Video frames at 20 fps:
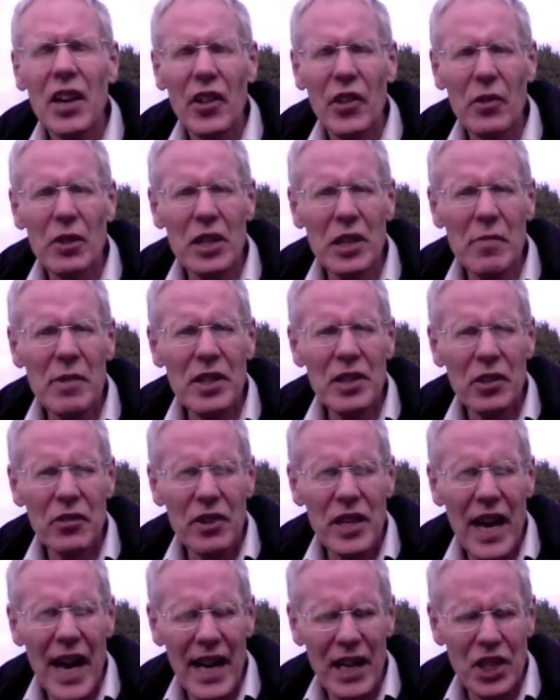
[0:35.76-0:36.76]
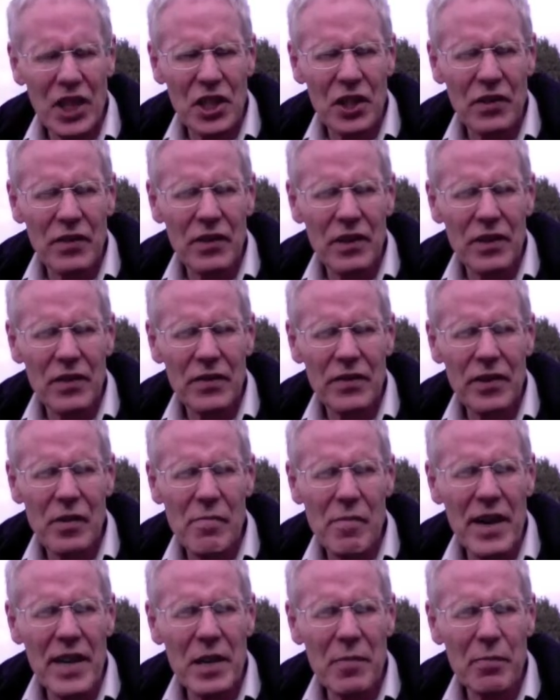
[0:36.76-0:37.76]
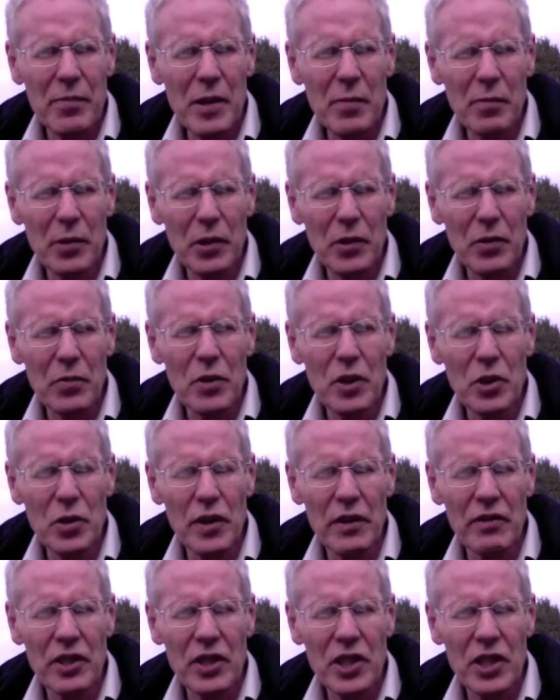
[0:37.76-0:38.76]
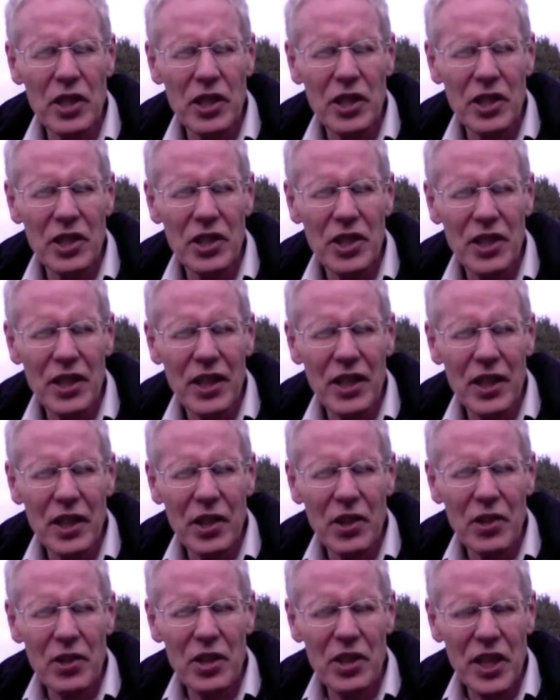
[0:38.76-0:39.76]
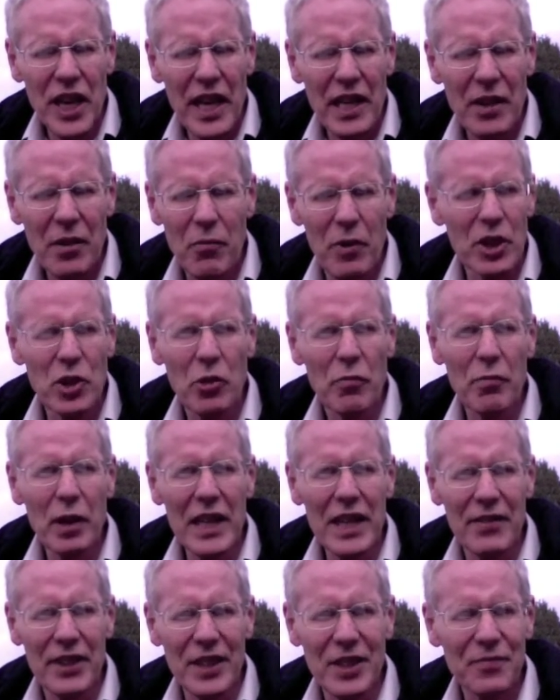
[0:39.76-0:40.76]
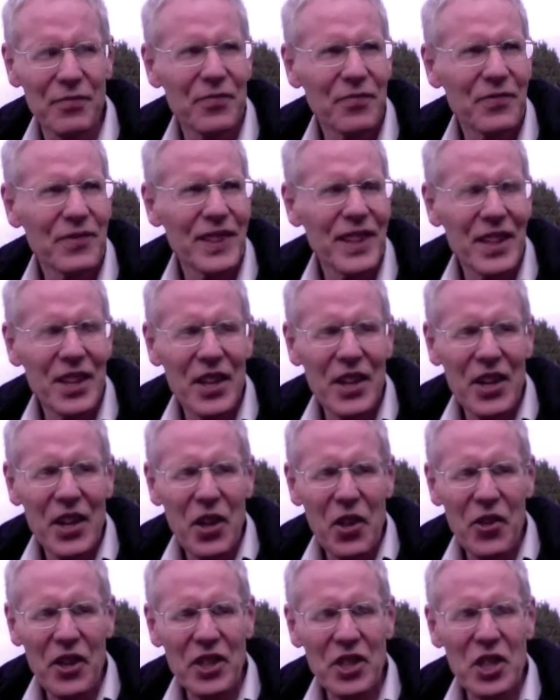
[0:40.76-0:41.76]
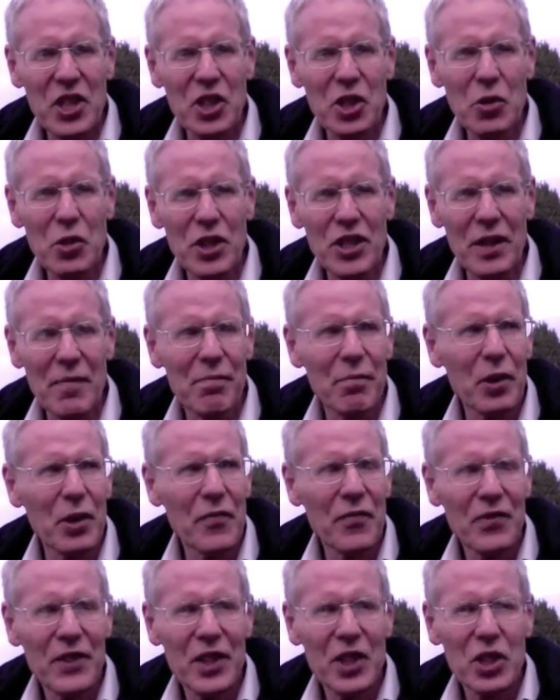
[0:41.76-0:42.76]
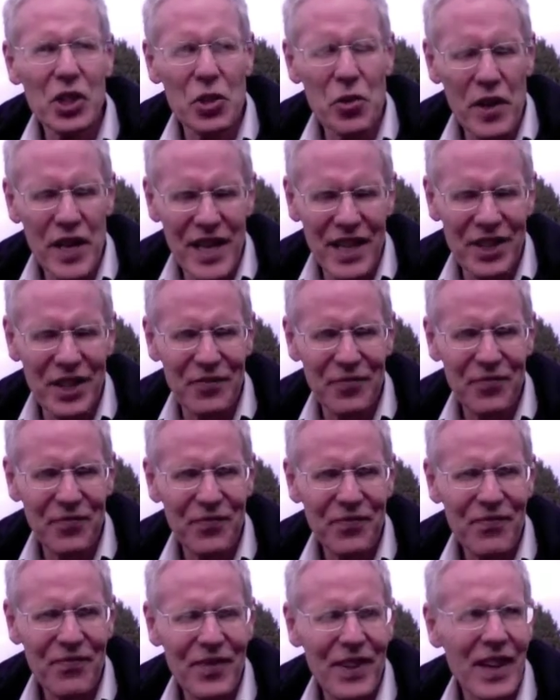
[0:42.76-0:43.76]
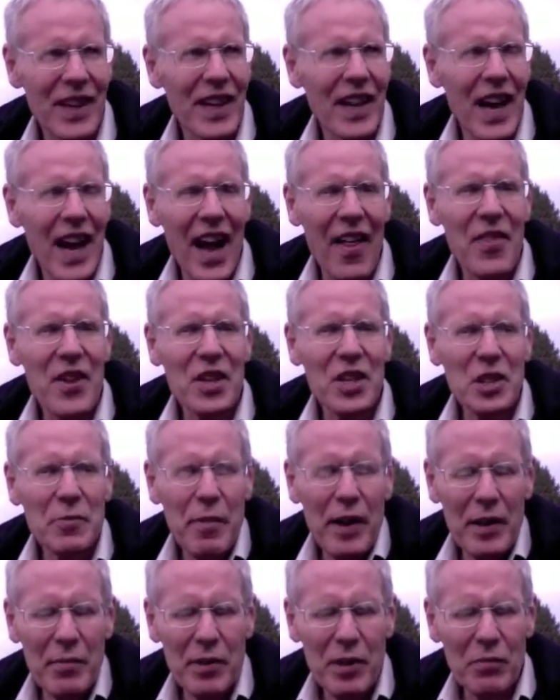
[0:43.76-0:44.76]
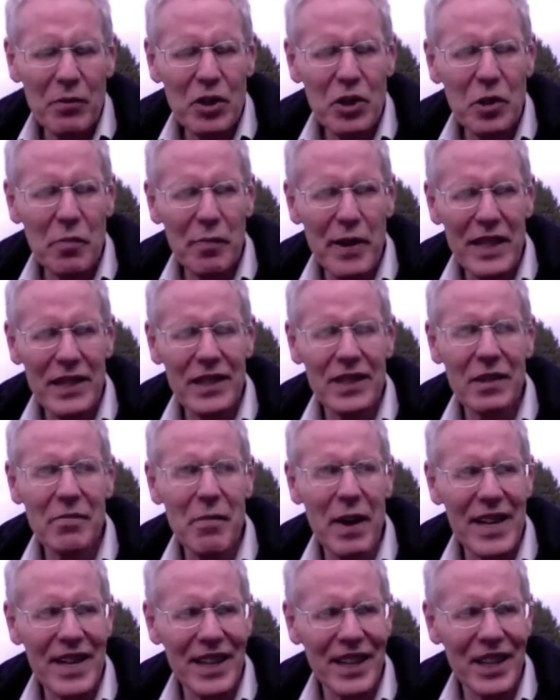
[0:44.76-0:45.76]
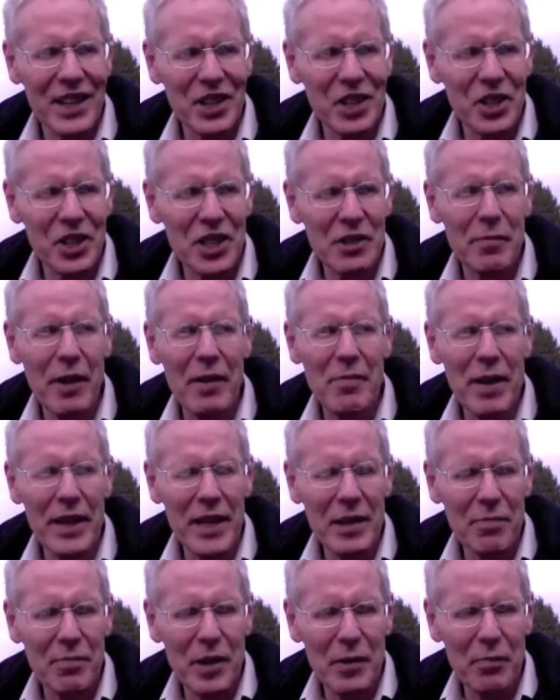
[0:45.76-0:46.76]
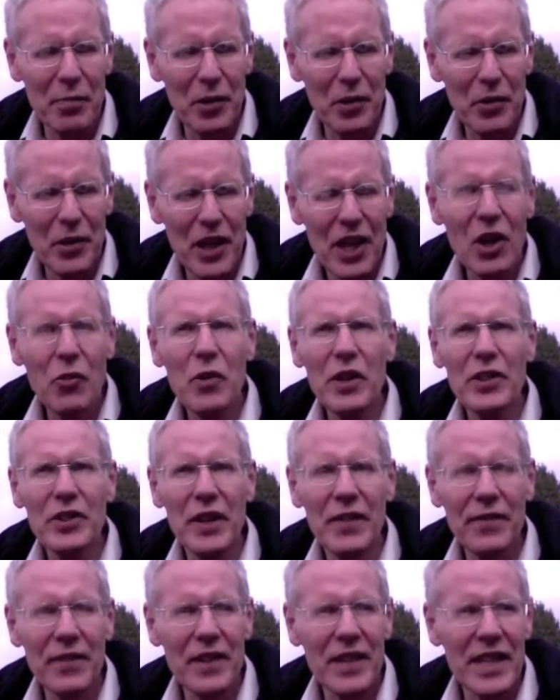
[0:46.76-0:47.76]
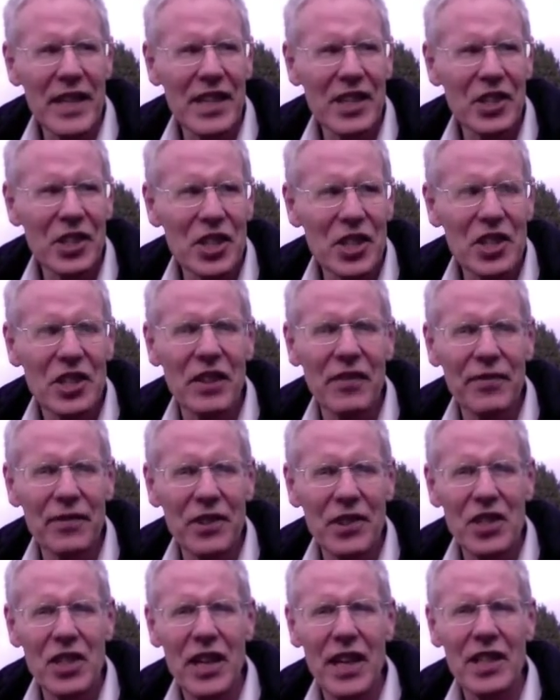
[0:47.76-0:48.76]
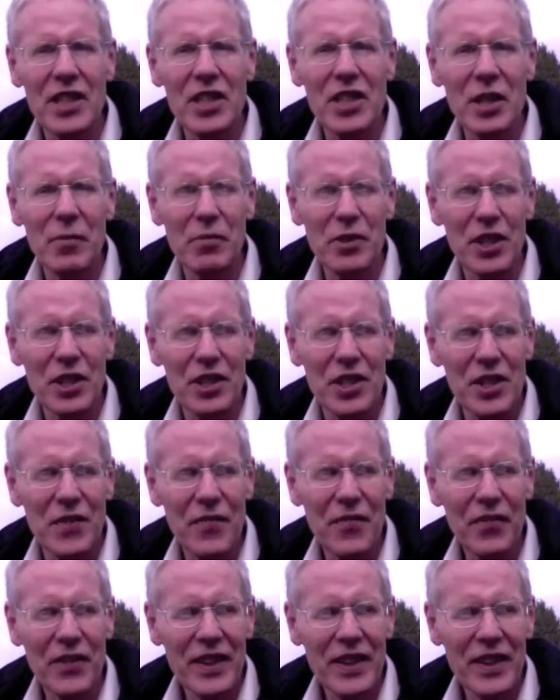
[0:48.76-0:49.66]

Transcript: there was an immediate reaction from many people who were doing research who said, we don't believe it. This is too simple, too neat. And the experiment was repeated in many countries by many people with different ages, different science subjects,